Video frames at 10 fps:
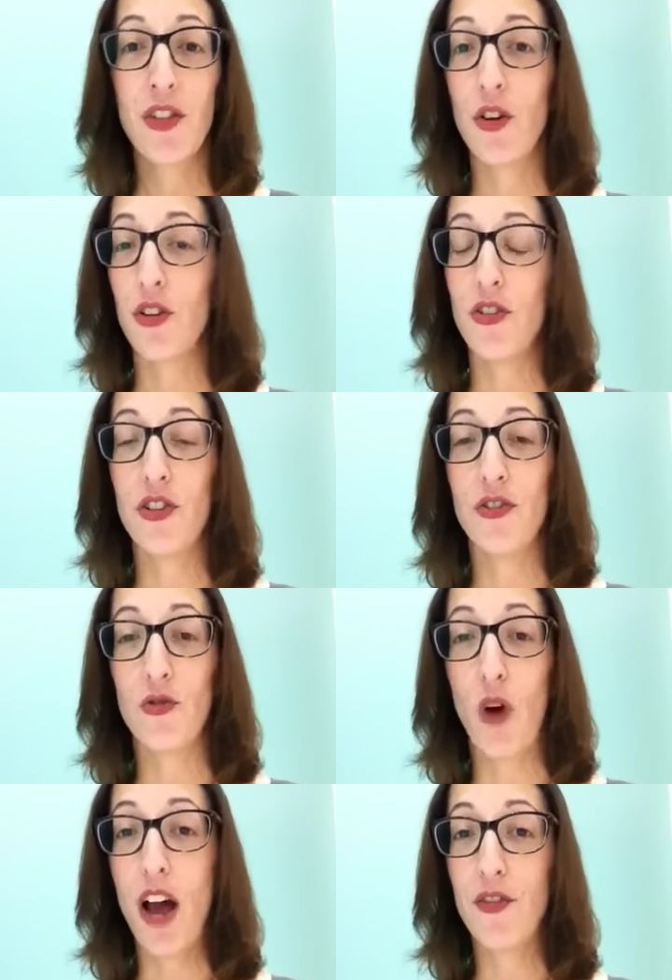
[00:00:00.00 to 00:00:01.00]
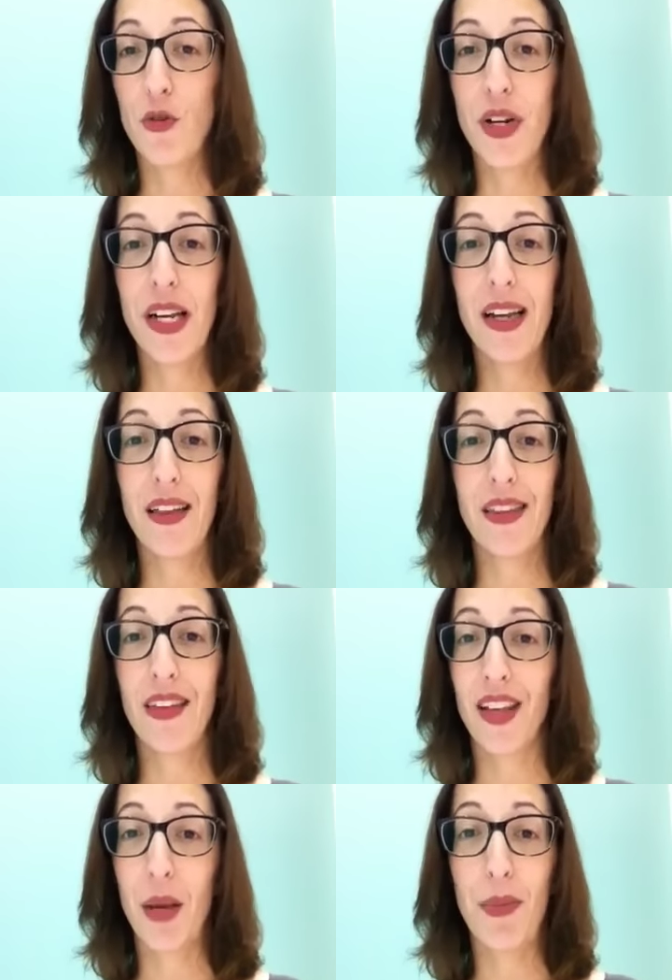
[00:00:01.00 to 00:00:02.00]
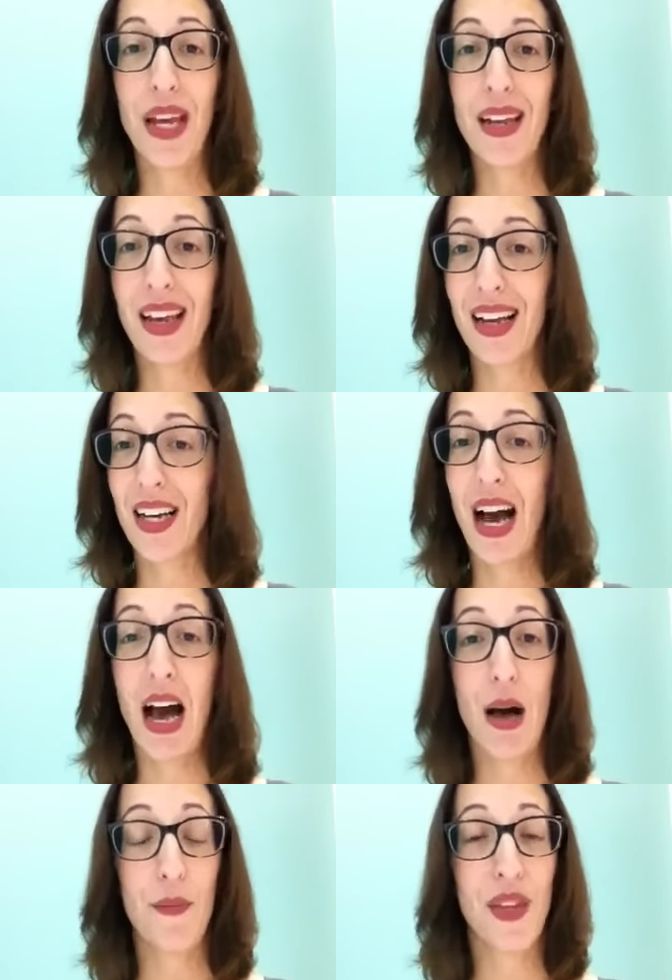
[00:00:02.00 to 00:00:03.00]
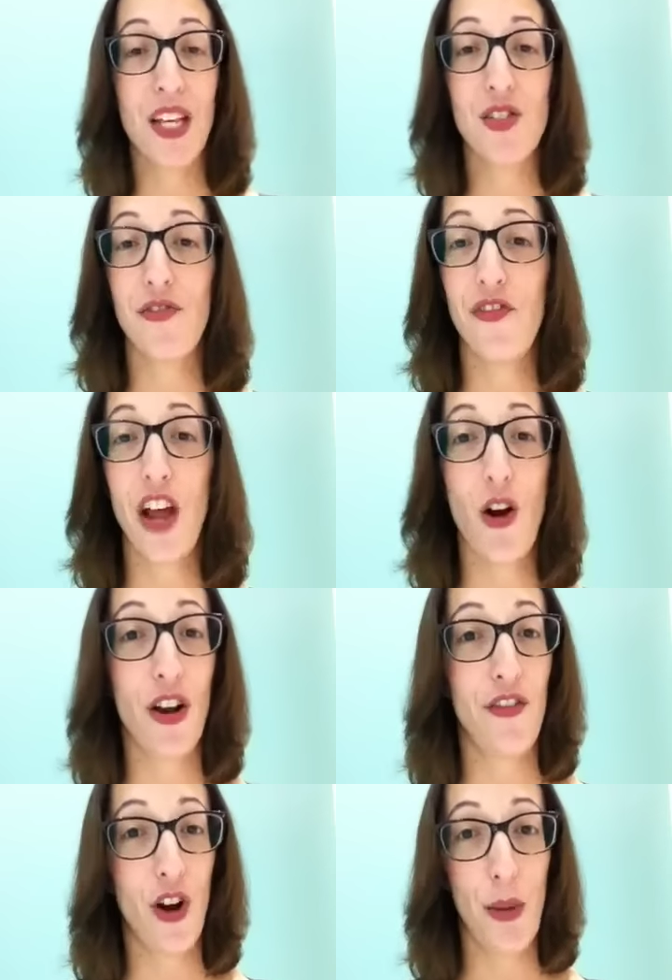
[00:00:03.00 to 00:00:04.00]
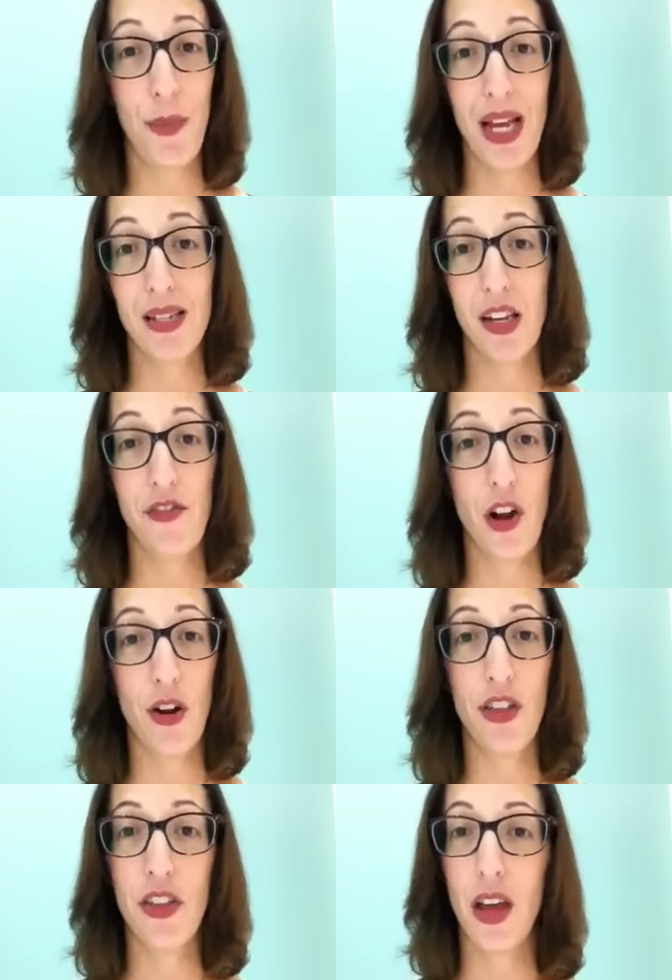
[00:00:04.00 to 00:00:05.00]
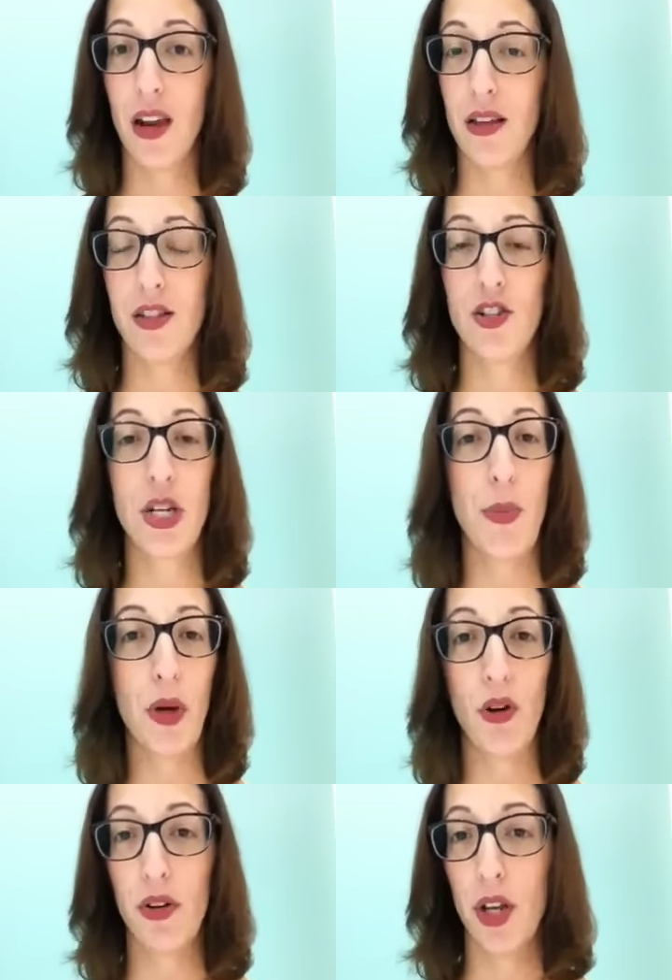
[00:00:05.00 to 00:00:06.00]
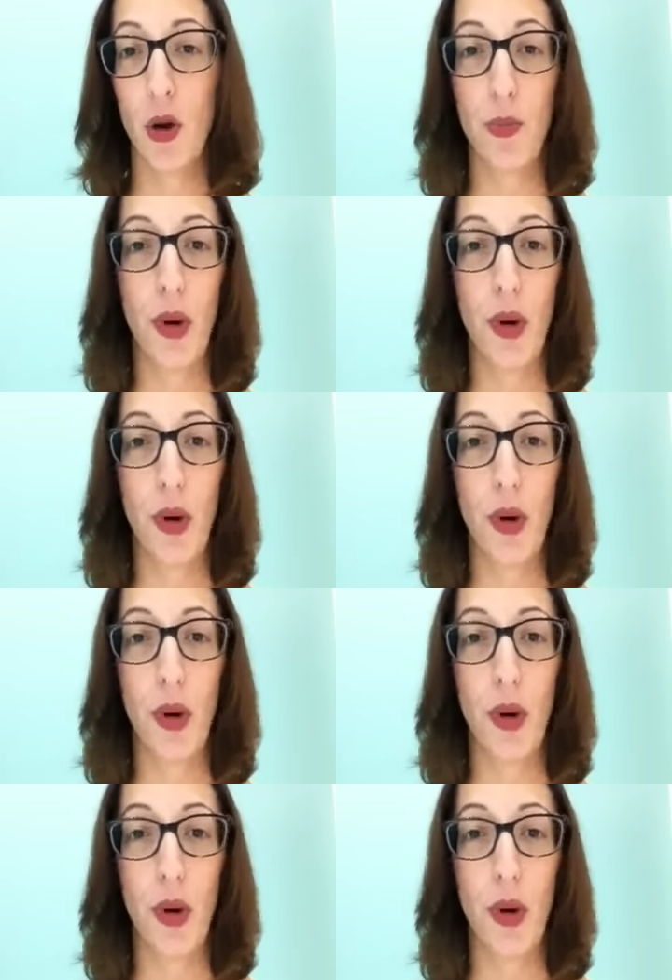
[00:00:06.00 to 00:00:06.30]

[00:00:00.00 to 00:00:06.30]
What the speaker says: the rivalry and the competing is very, very basic, very thin. It's your typical, you know,